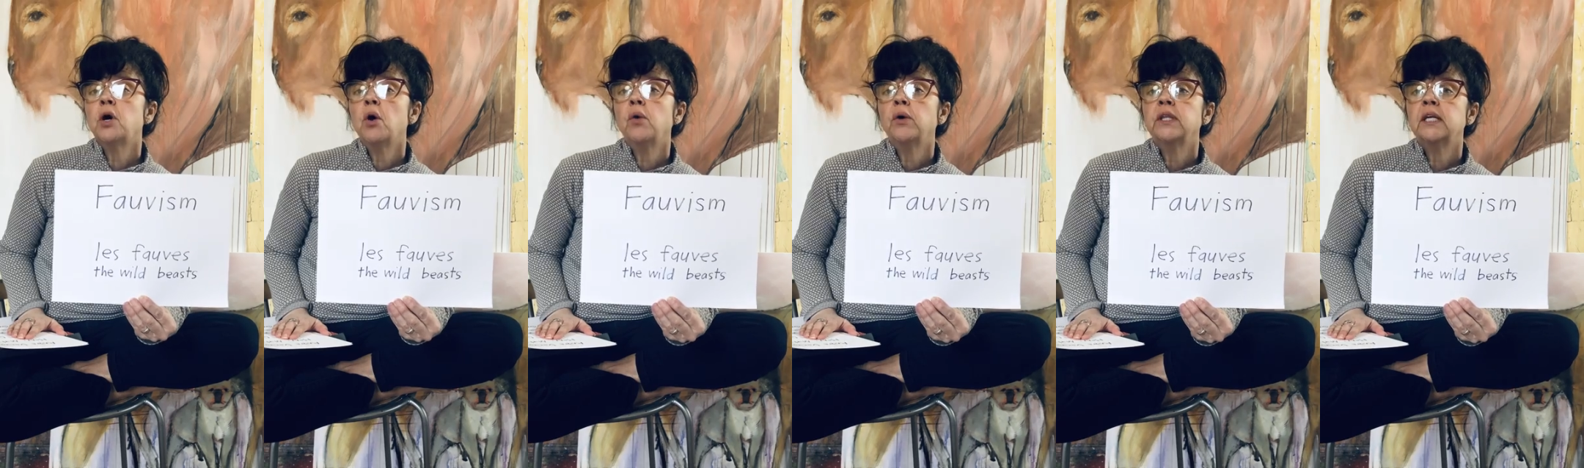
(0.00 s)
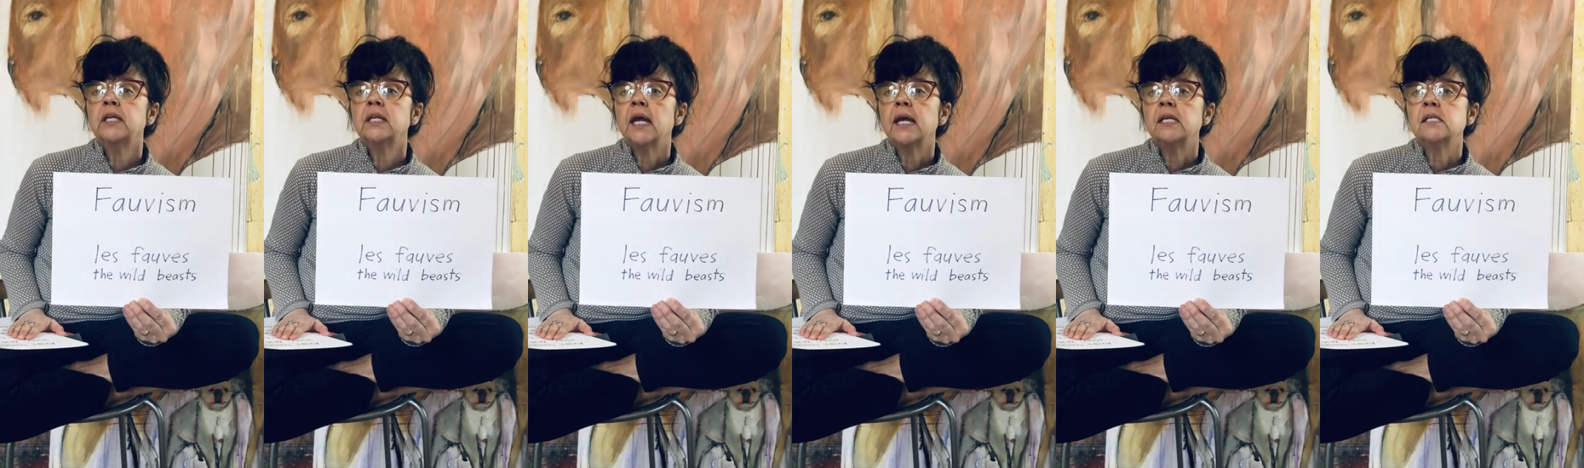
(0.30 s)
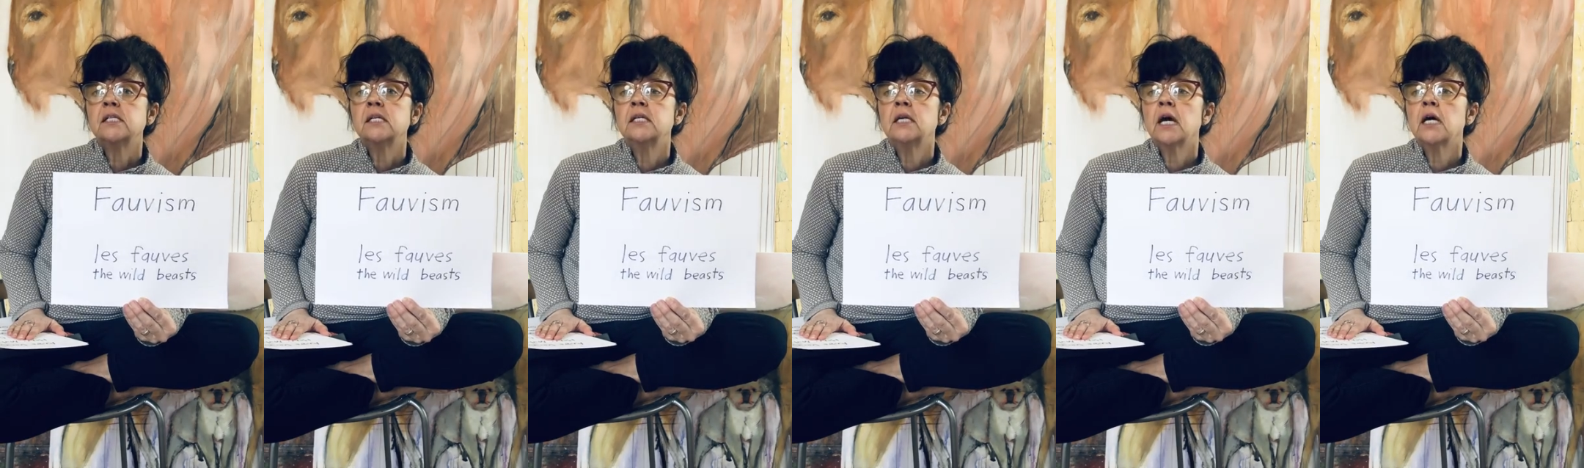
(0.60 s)
ago in the
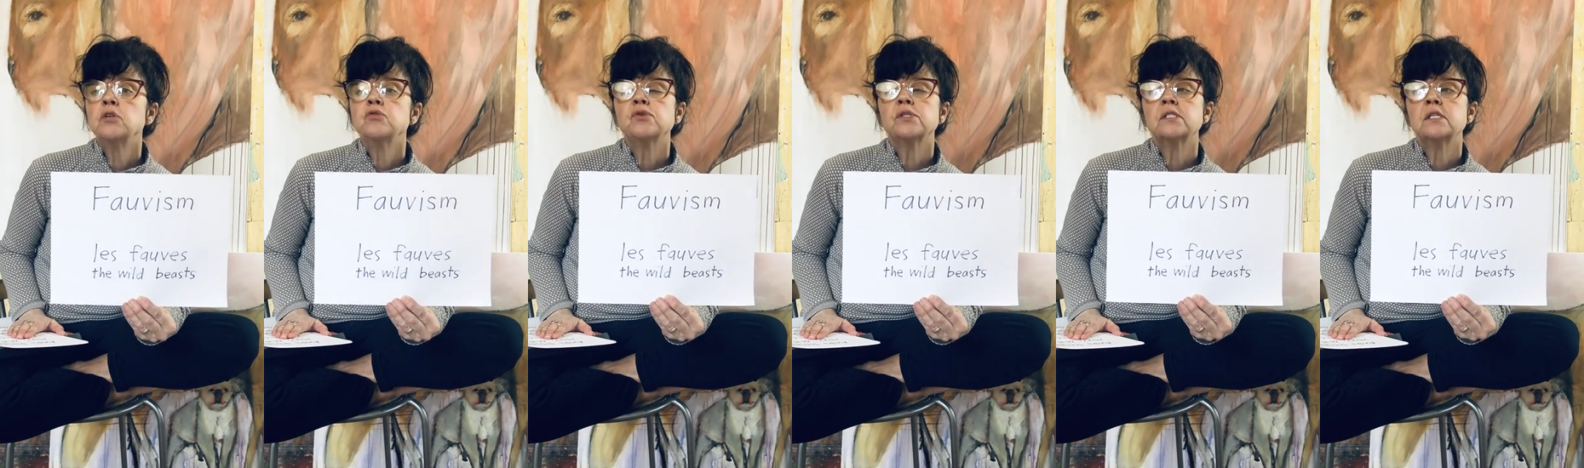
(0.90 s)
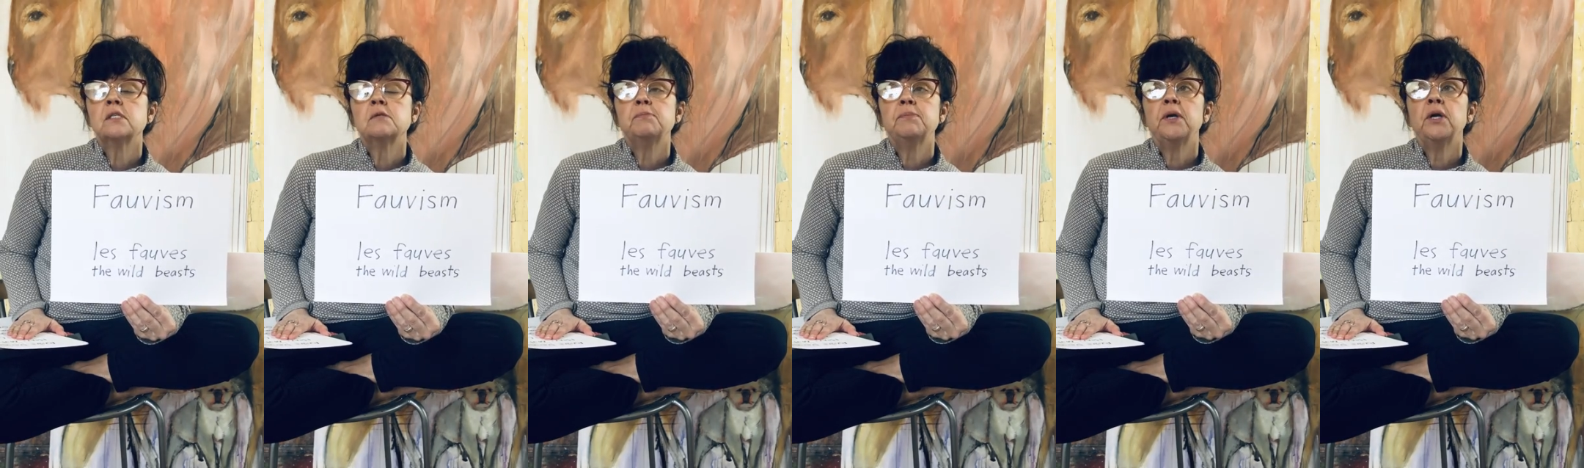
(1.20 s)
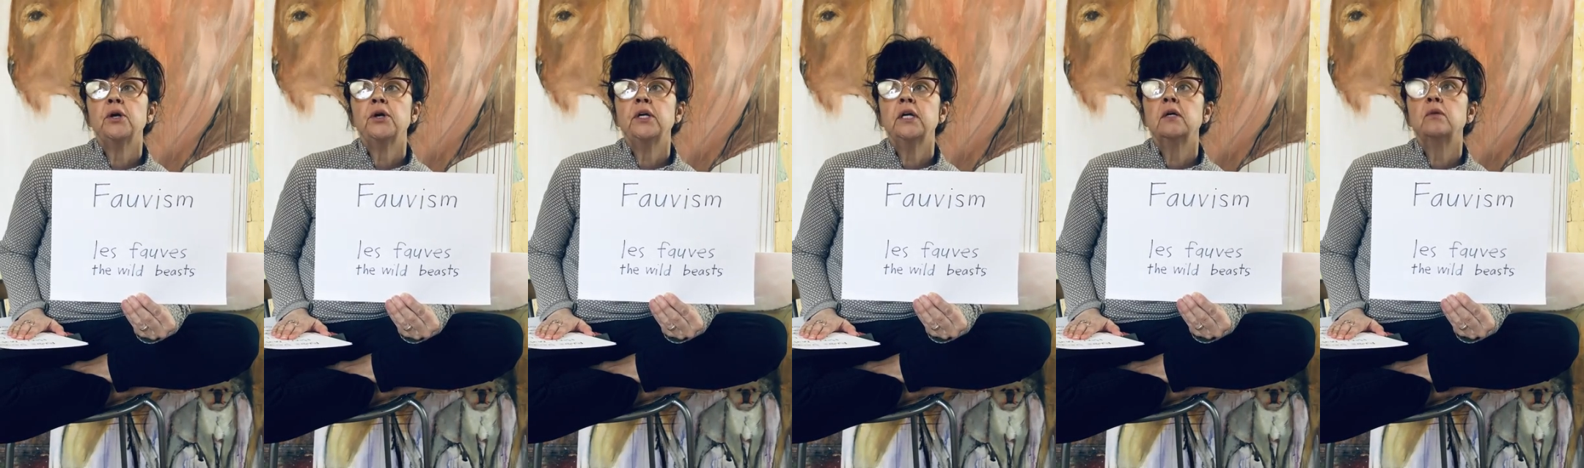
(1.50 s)
1900s, this
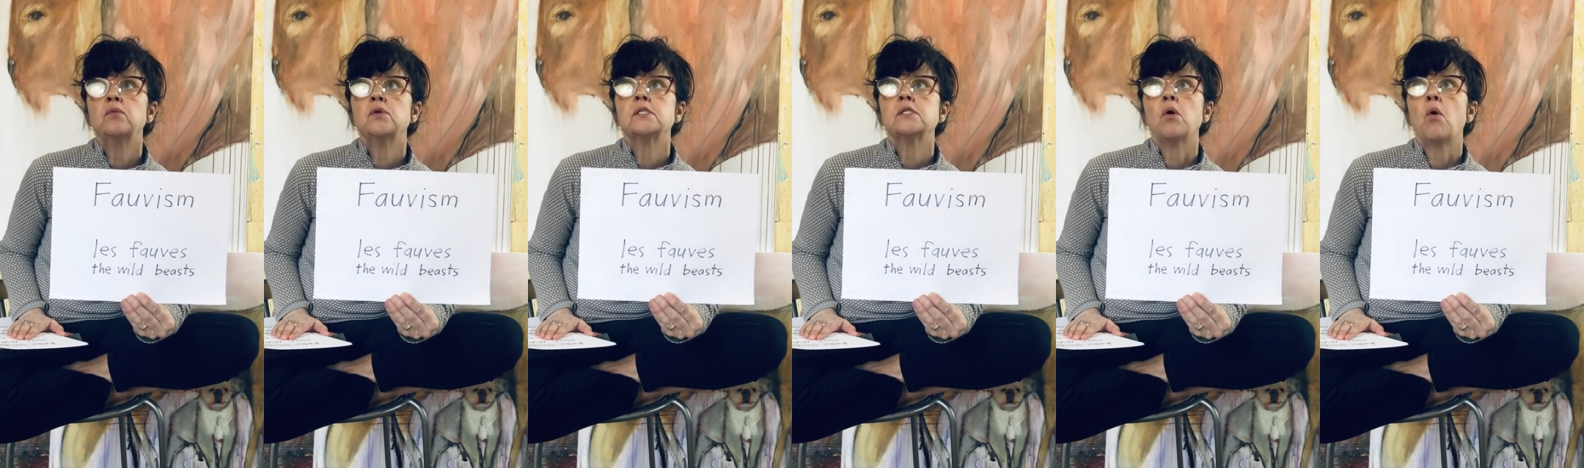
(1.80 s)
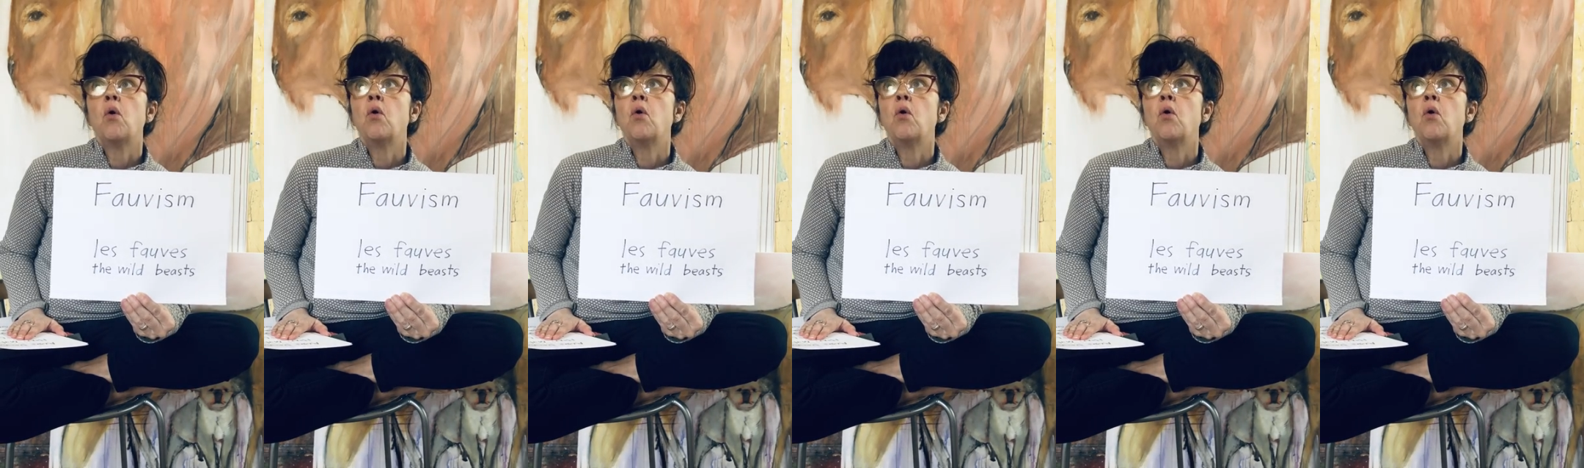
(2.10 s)
period was